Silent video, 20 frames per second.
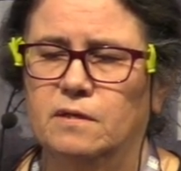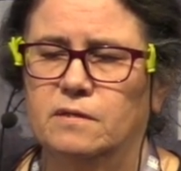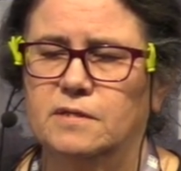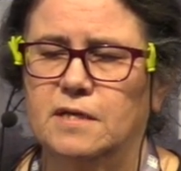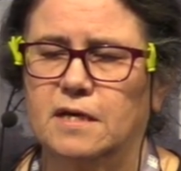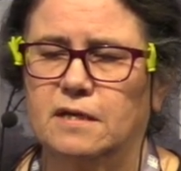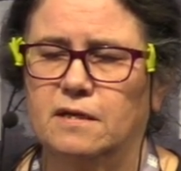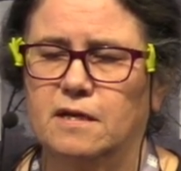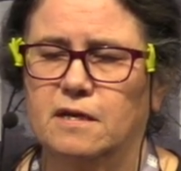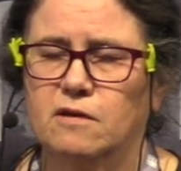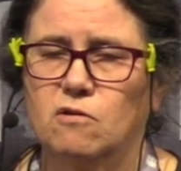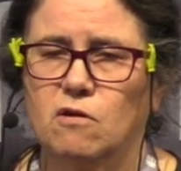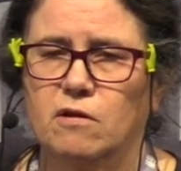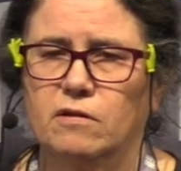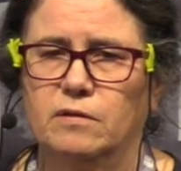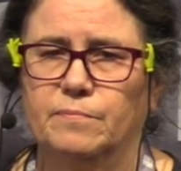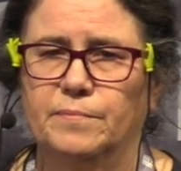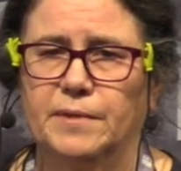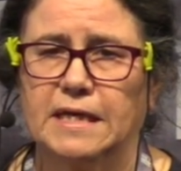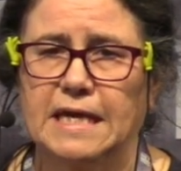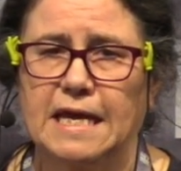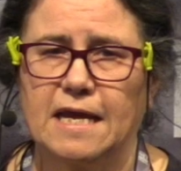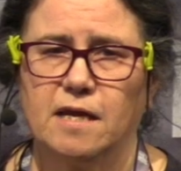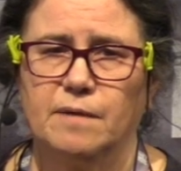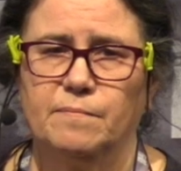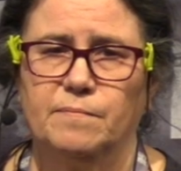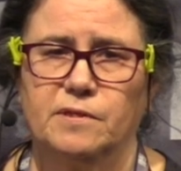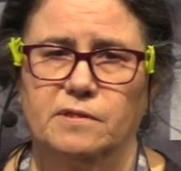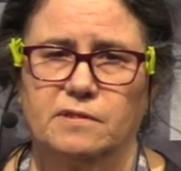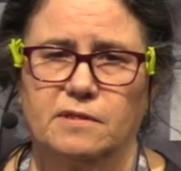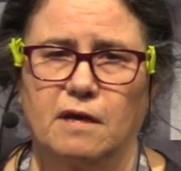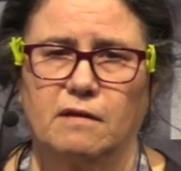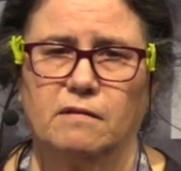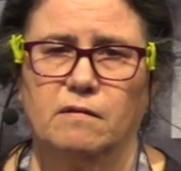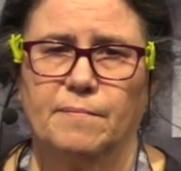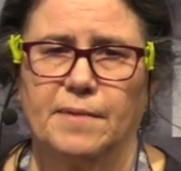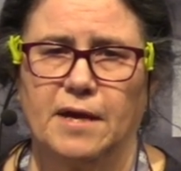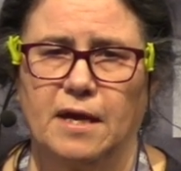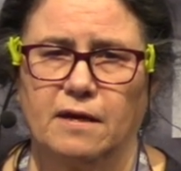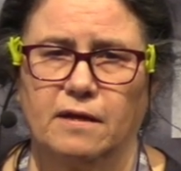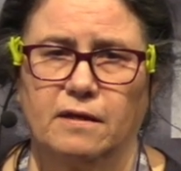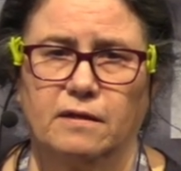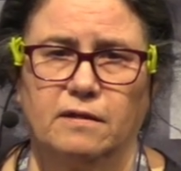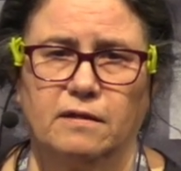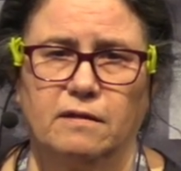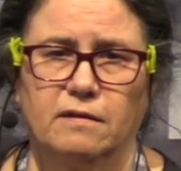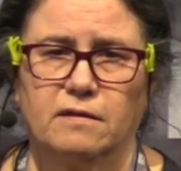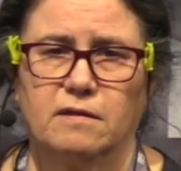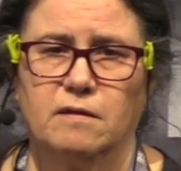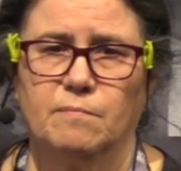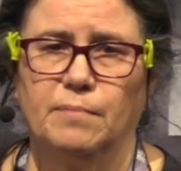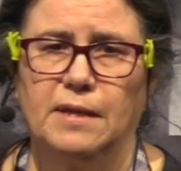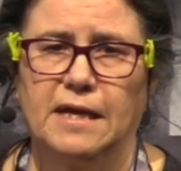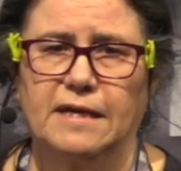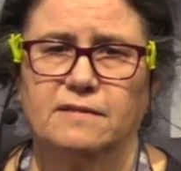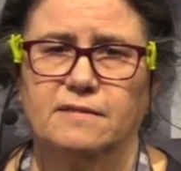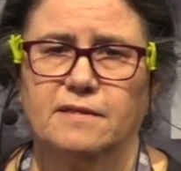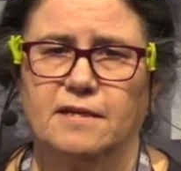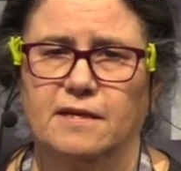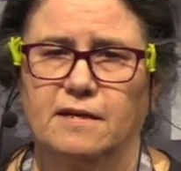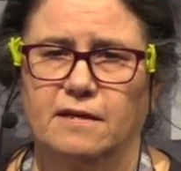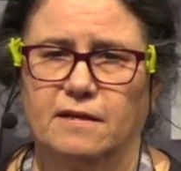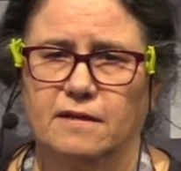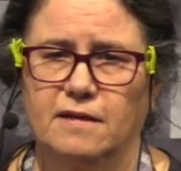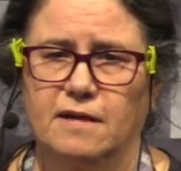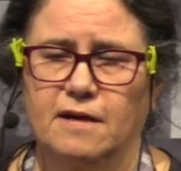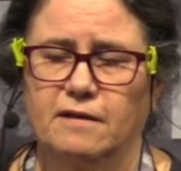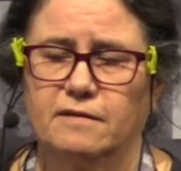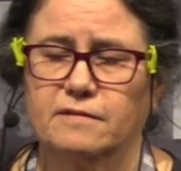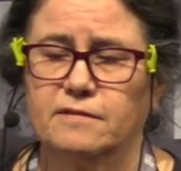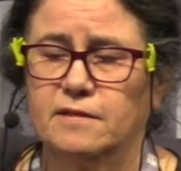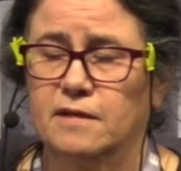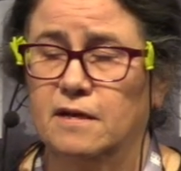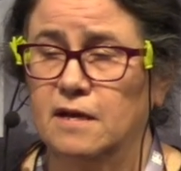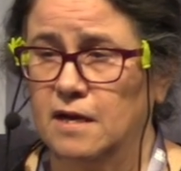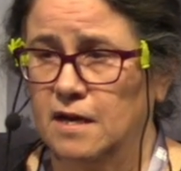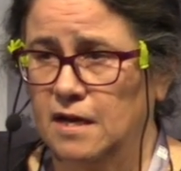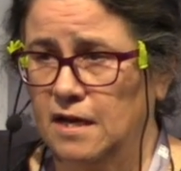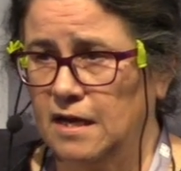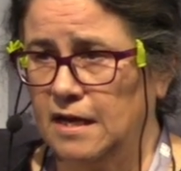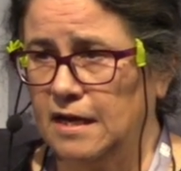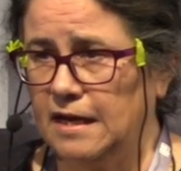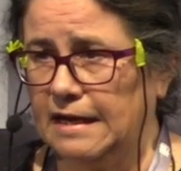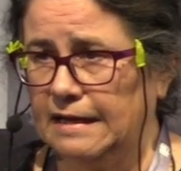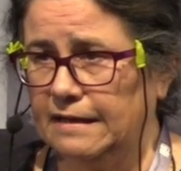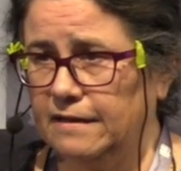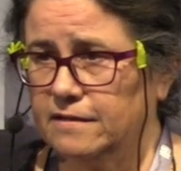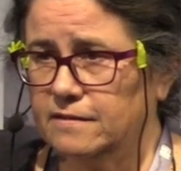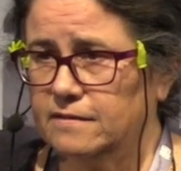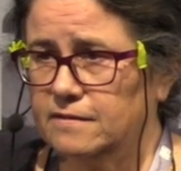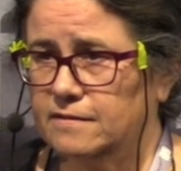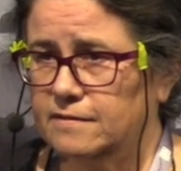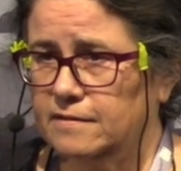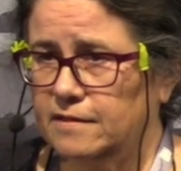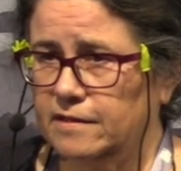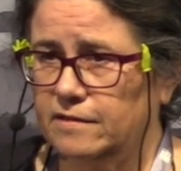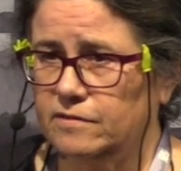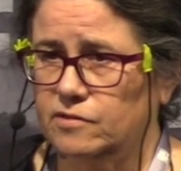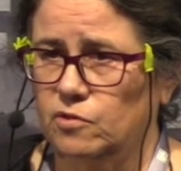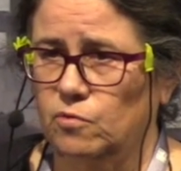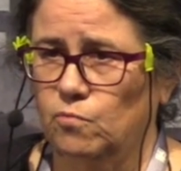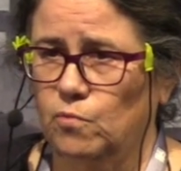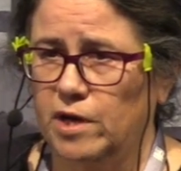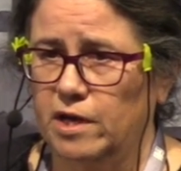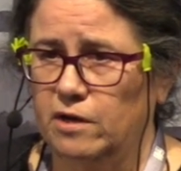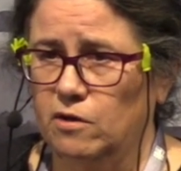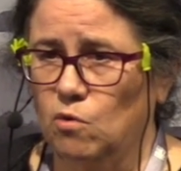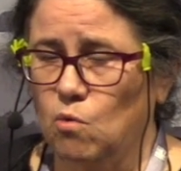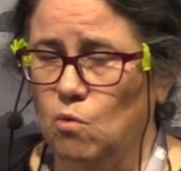technique called the McCabe cyclomatic complexity index. And this is a way to